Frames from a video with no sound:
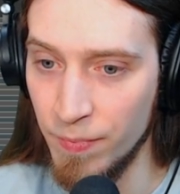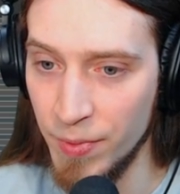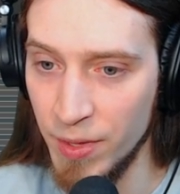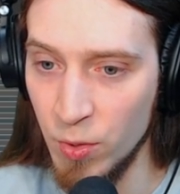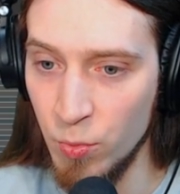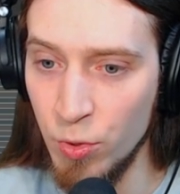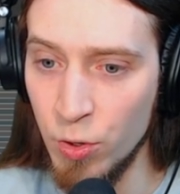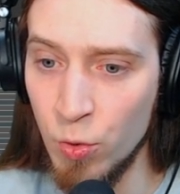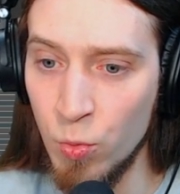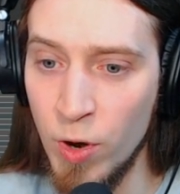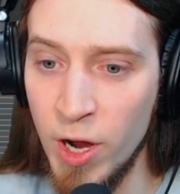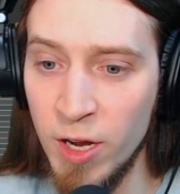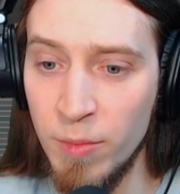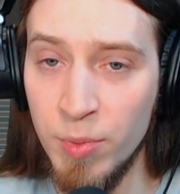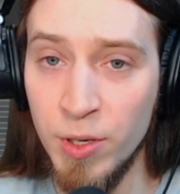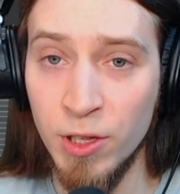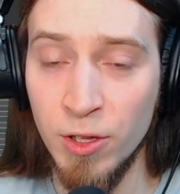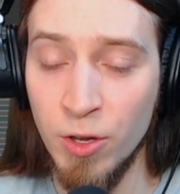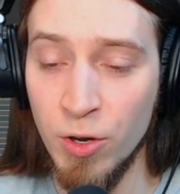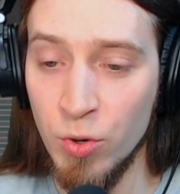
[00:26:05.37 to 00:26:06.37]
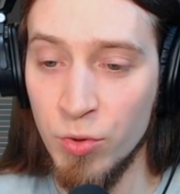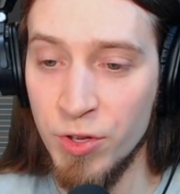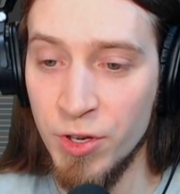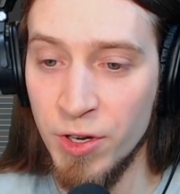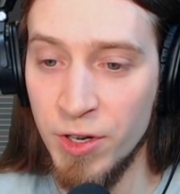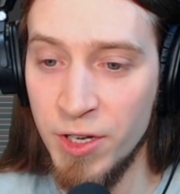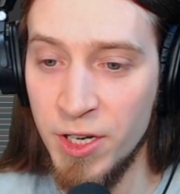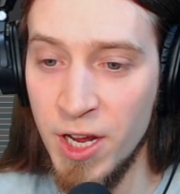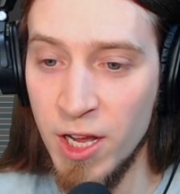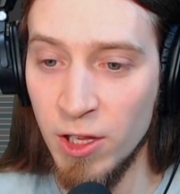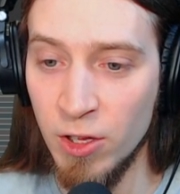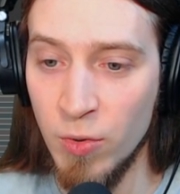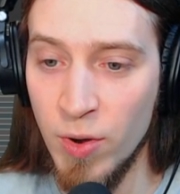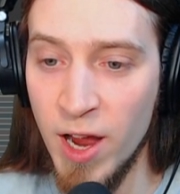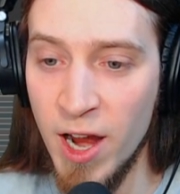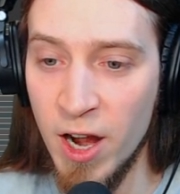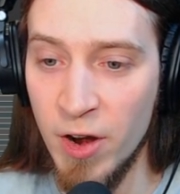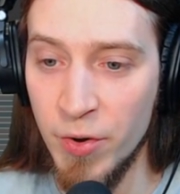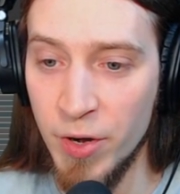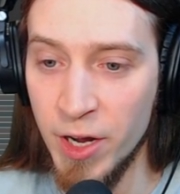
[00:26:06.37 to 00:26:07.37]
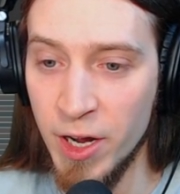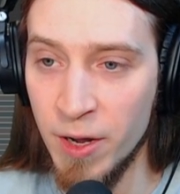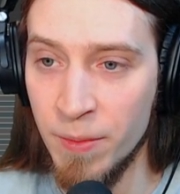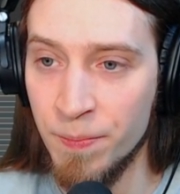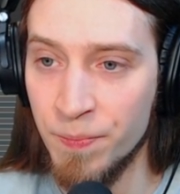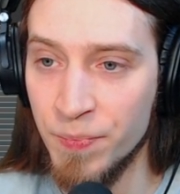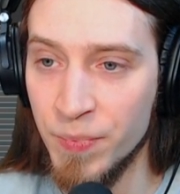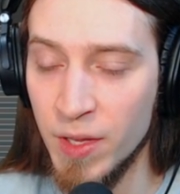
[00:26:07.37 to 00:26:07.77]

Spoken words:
We're way below the yellow area.